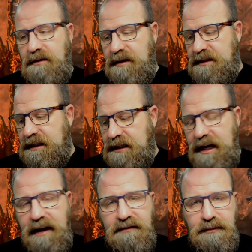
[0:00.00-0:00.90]

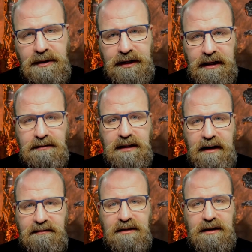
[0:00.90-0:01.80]
essentially everybody owns
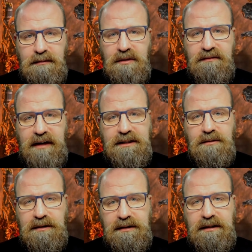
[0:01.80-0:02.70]
everything but vast
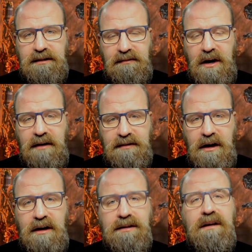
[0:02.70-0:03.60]
quantities of half
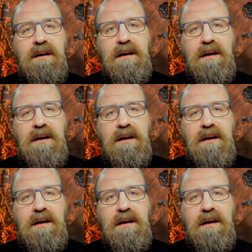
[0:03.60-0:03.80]
guard,